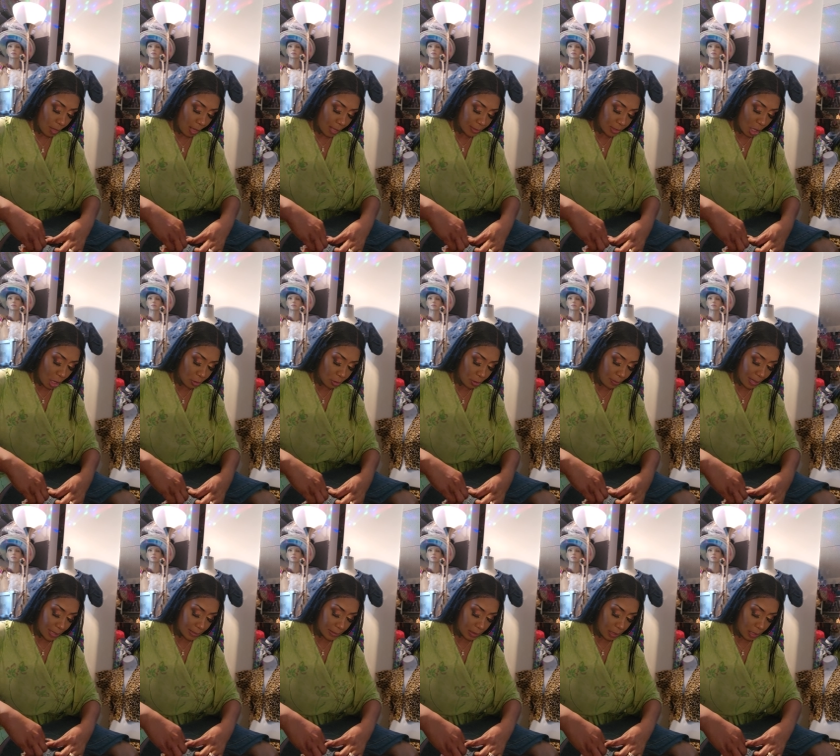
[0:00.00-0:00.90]
I talked to
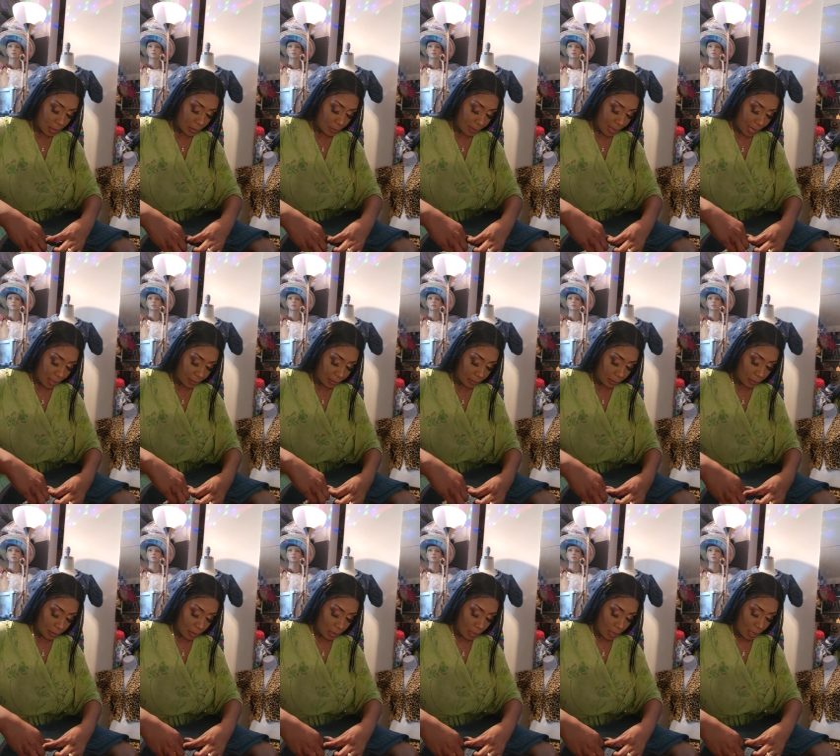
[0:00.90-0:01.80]
my son about it.
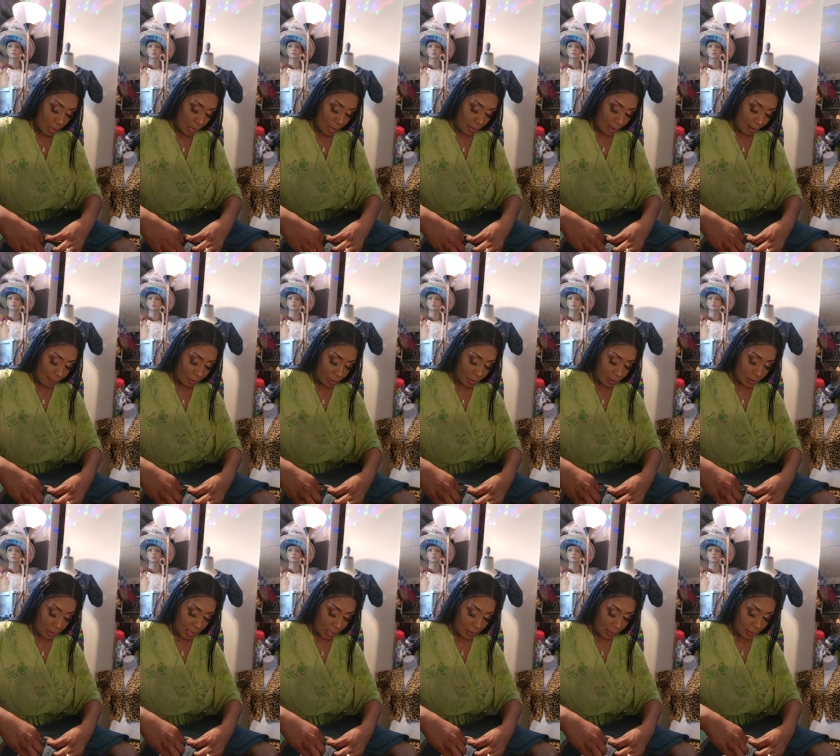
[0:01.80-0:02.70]
And I was
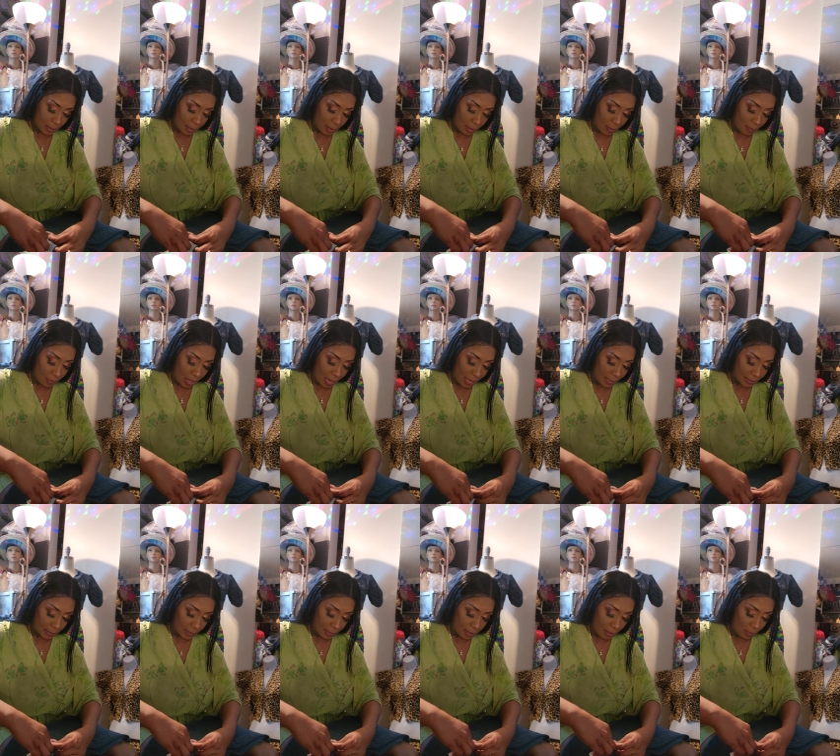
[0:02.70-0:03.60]
telling him,
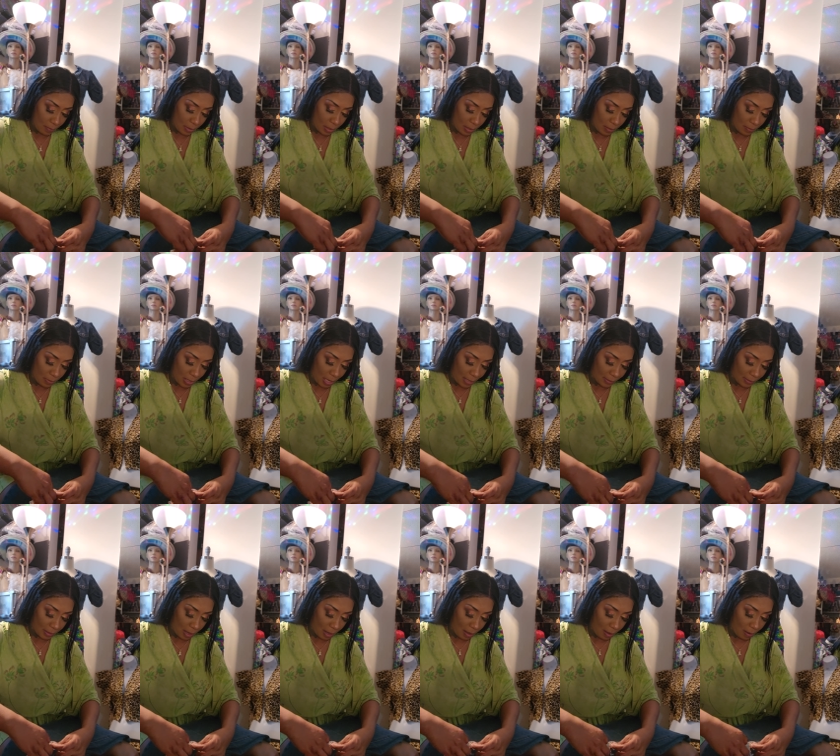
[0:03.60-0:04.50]
asking him, and he was like,
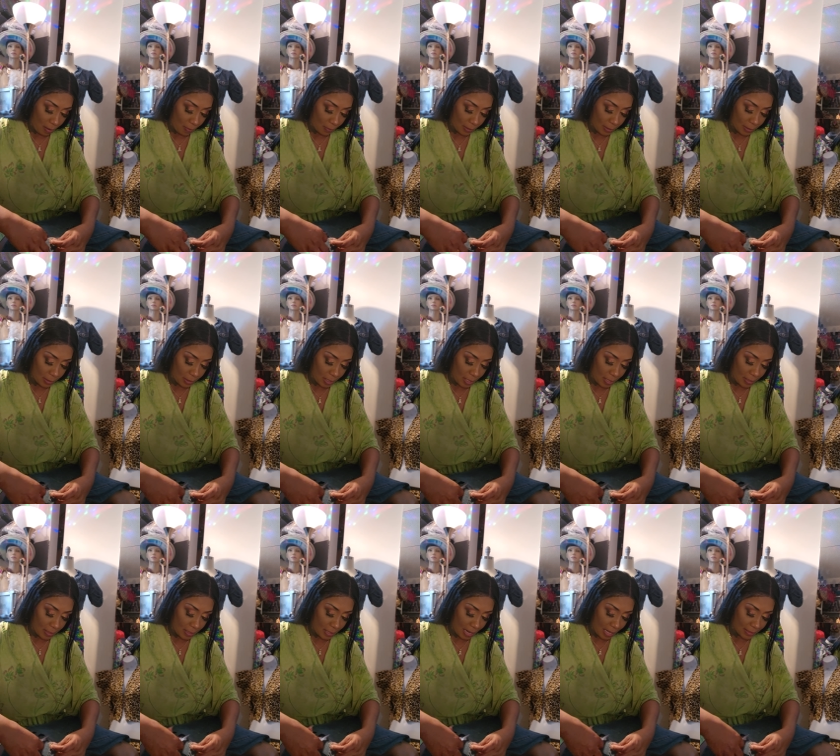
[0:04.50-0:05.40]
no. He
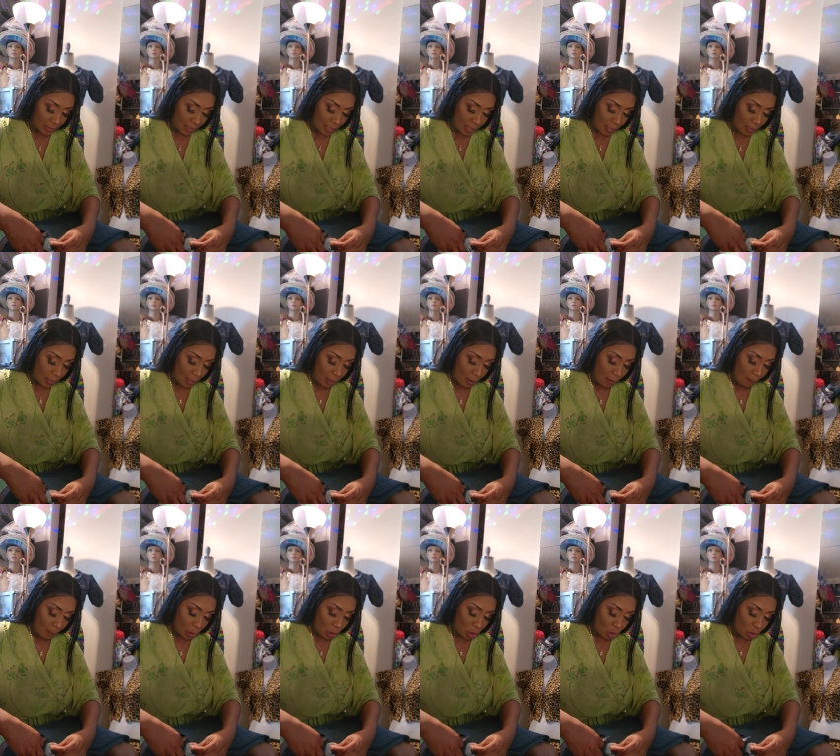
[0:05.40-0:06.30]
said, then I said,
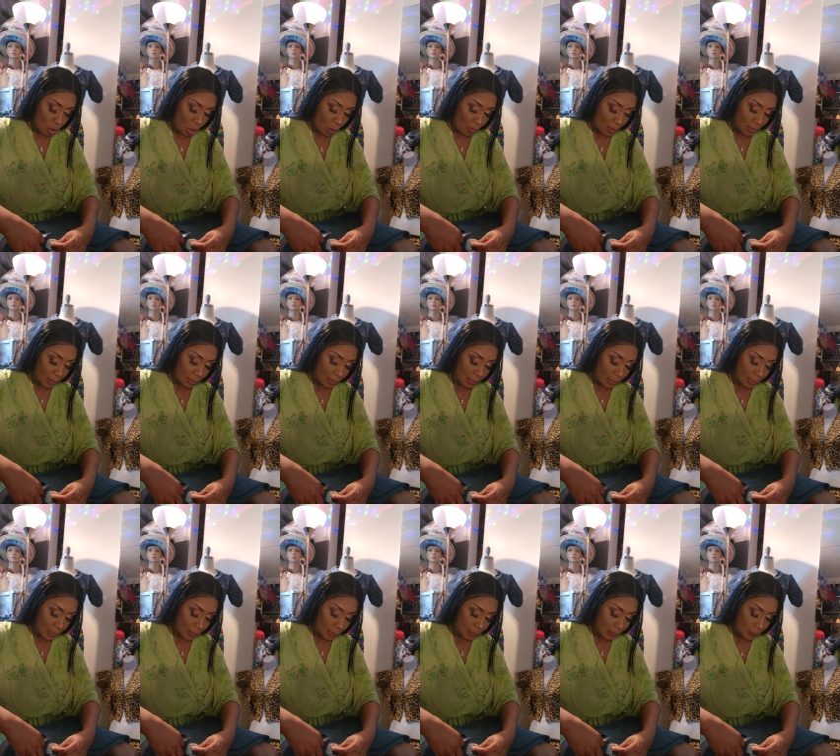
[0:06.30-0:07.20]
but you know what it
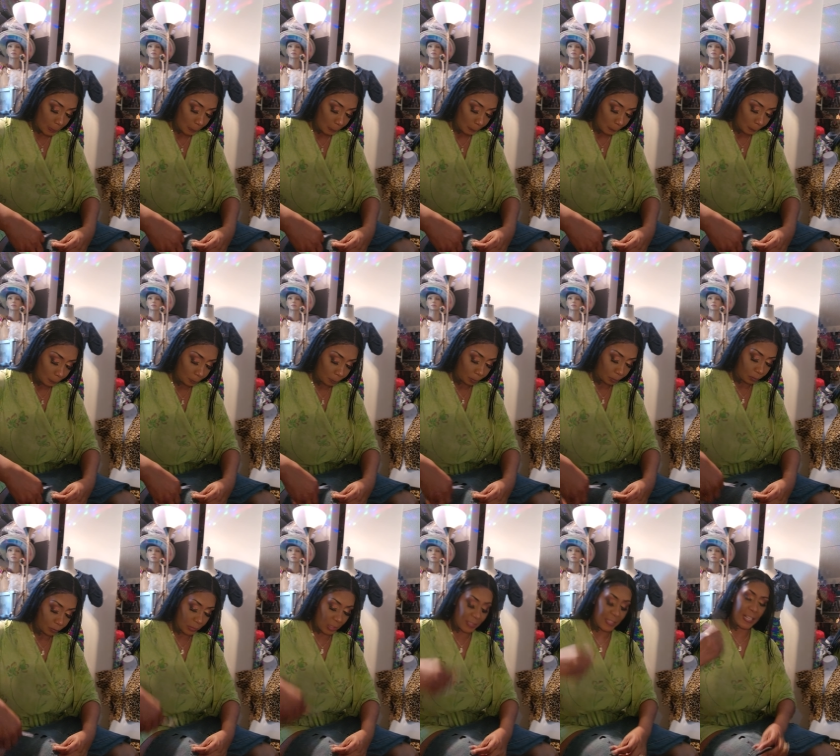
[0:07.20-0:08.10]
is?
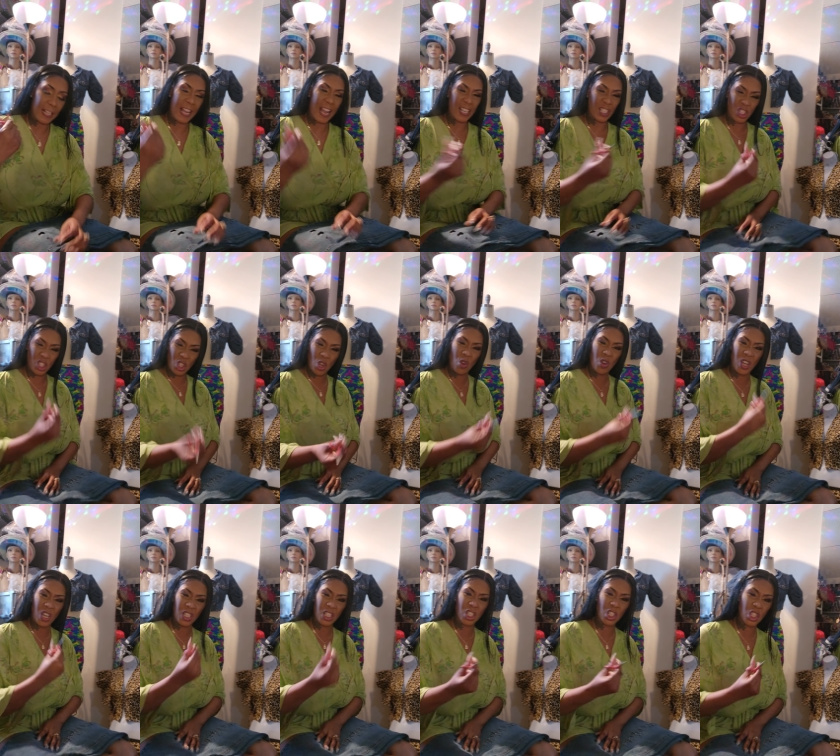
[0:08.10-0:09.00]
I said, I got to show
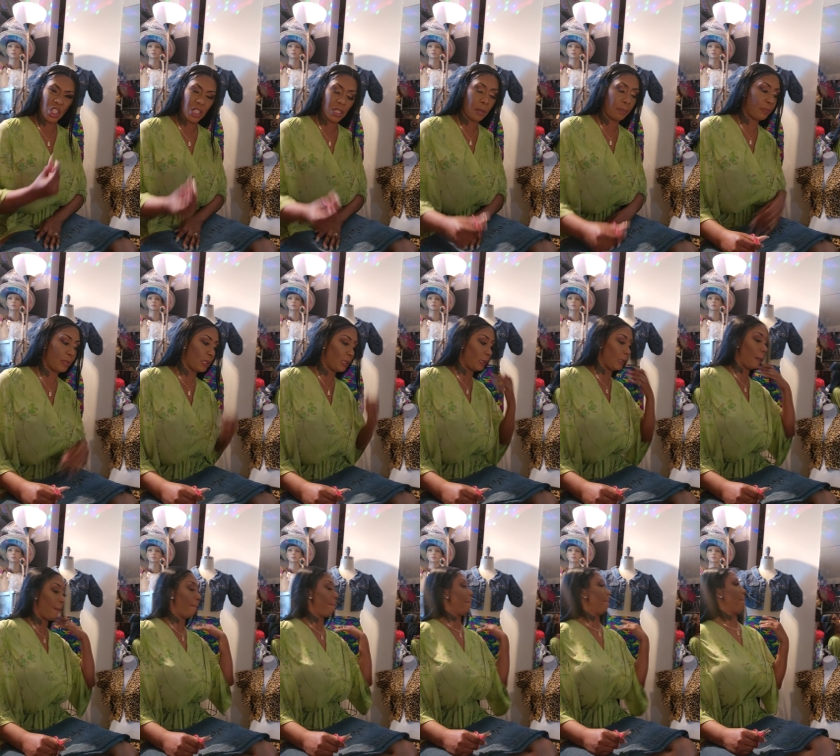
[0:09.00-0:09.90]
her because she's a bully.